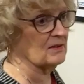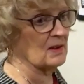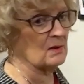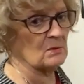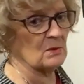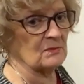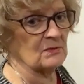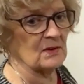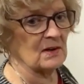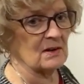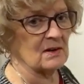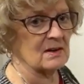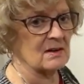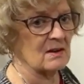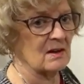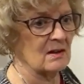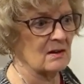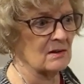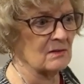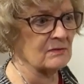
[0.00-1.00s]
that were very
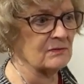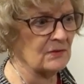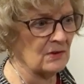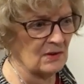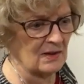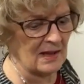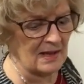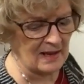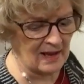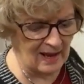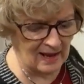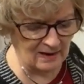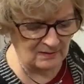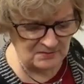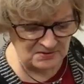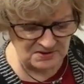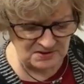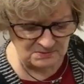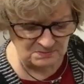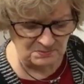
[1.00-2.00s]
colorful. I
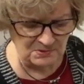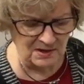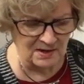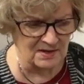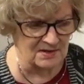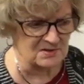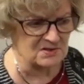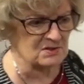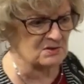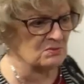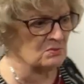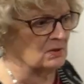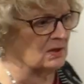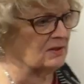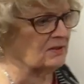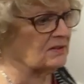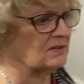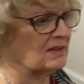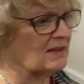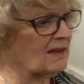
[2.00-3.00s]
was surprised with
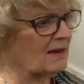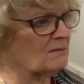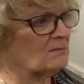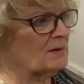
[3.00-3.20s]
how